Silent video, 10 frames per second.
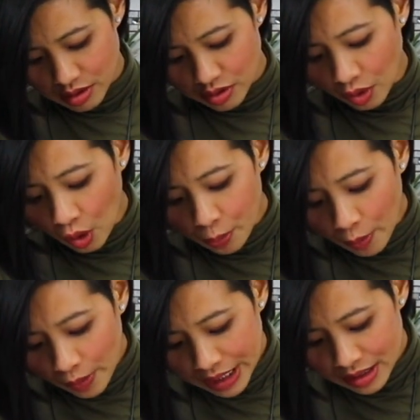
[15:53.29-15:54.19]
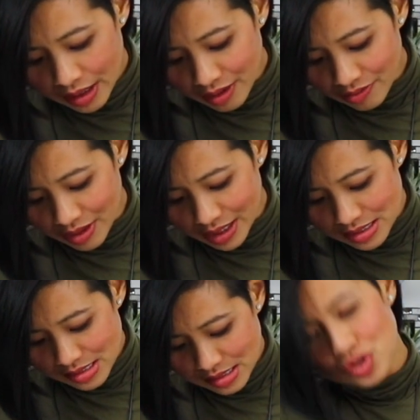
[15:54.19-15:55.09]
The whole point of
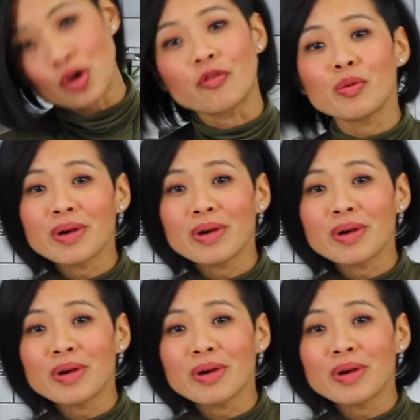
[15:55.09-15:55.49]
this tofu